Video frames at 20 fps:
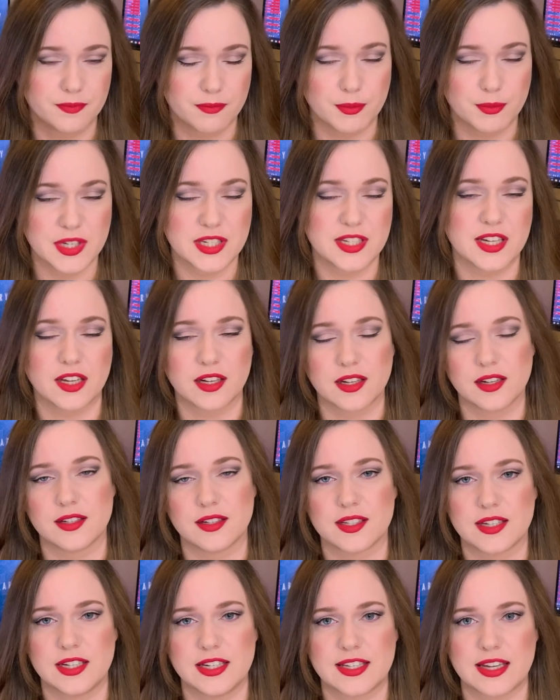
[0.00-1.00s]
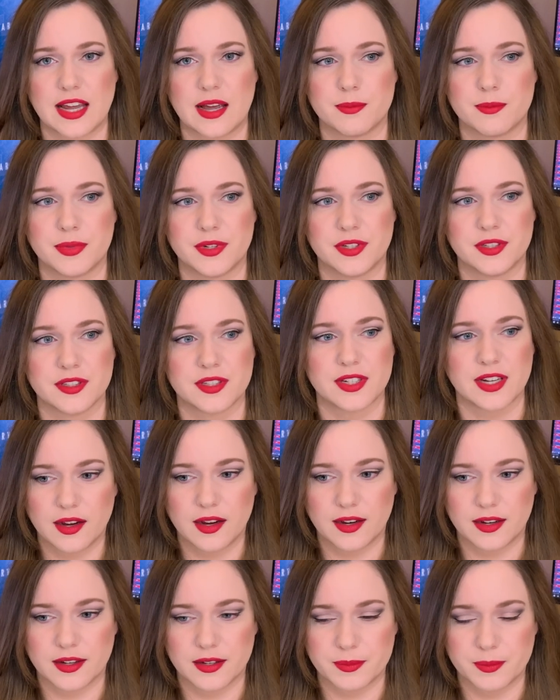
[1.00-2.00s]
meticulously sampled.
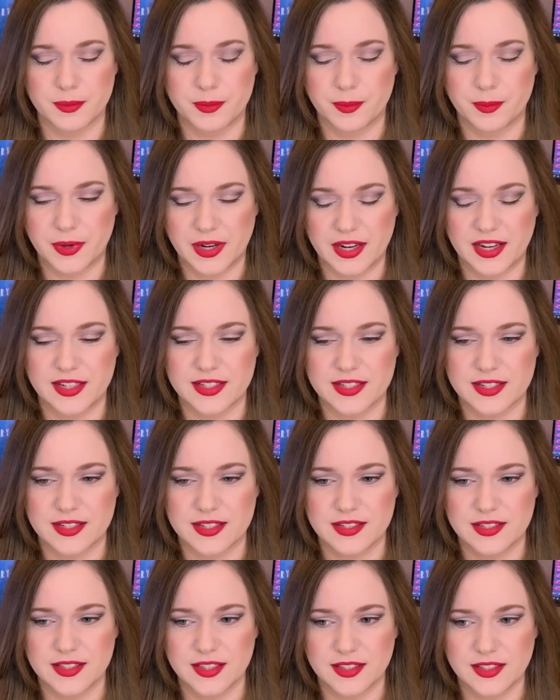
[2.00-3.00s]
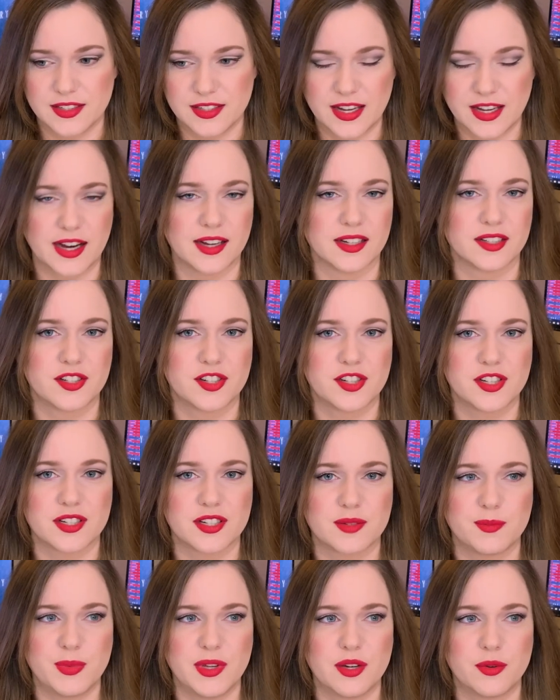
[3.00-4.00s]
But yeah,
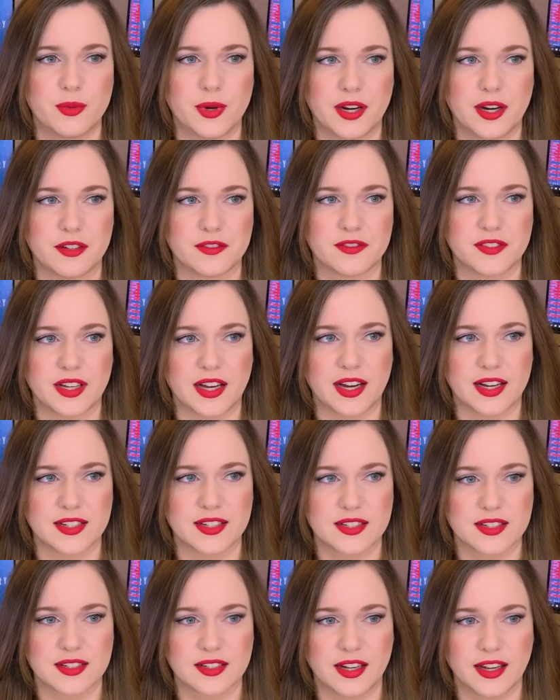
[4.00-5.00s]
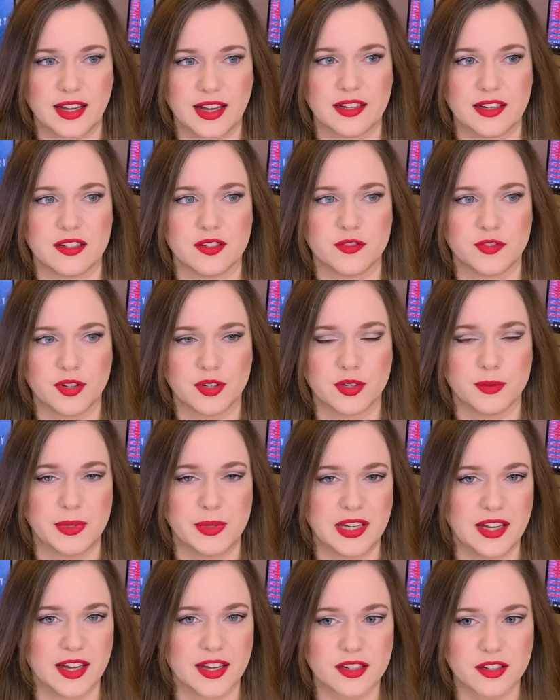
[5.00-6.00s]
just be aware of that. Again, if you're a
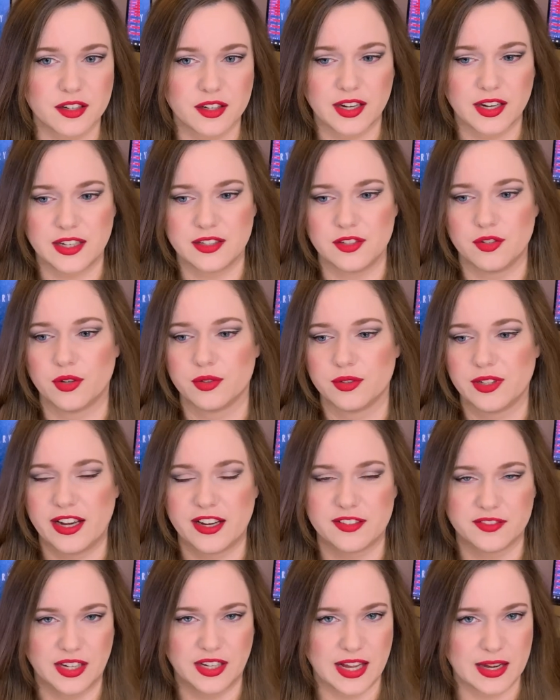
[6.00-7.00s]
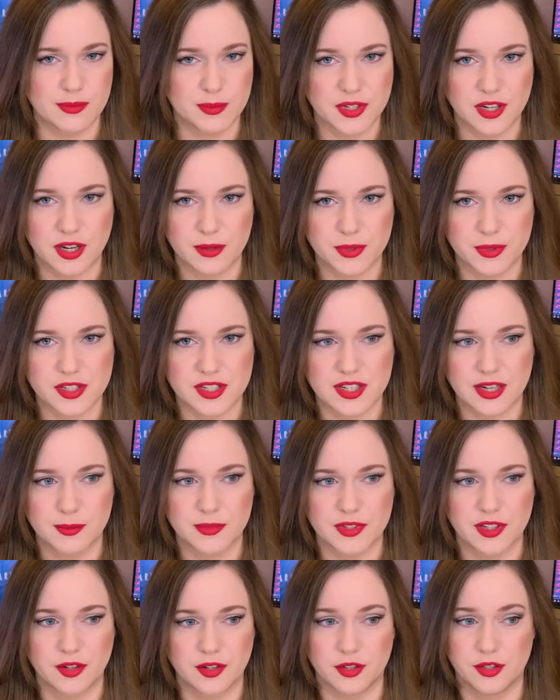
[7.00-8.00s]
beginner and you only have a laptop or
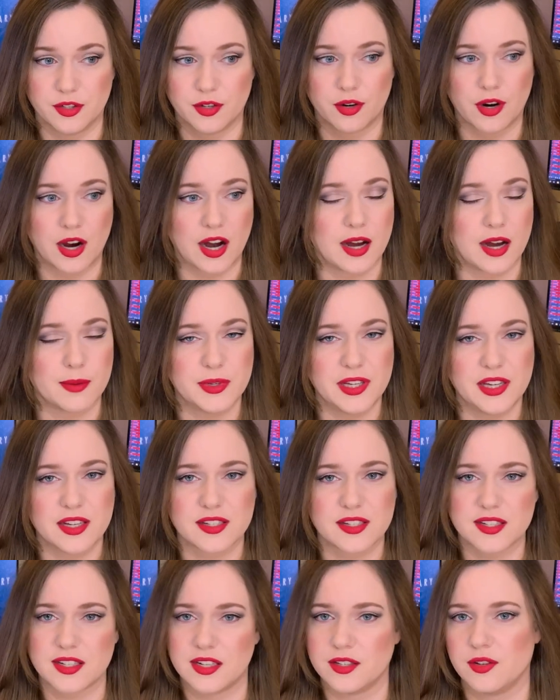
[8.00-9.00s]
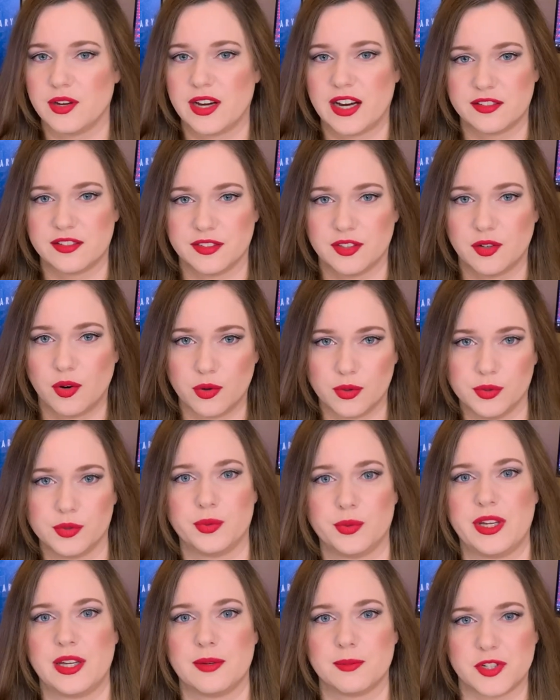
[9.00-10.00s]
something, or you're a hobbyist and you have an old
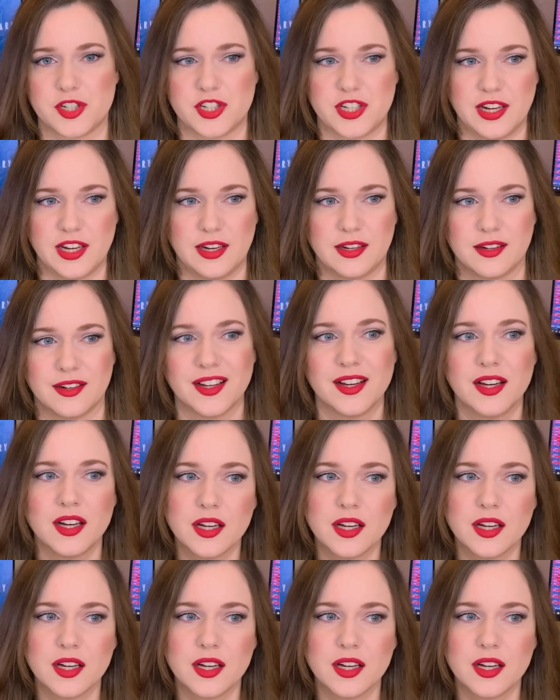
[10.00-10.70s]
weak machine,